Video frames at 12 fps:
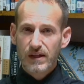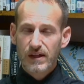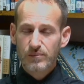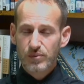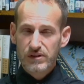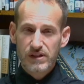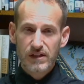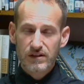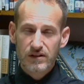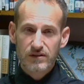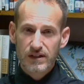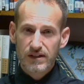and
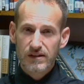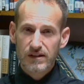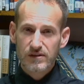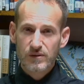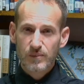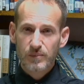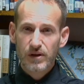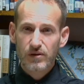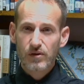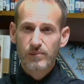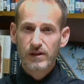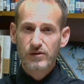particularly these
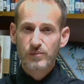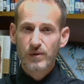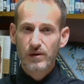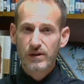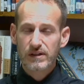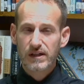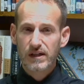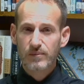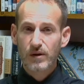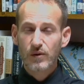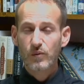pilgrimage Moedim,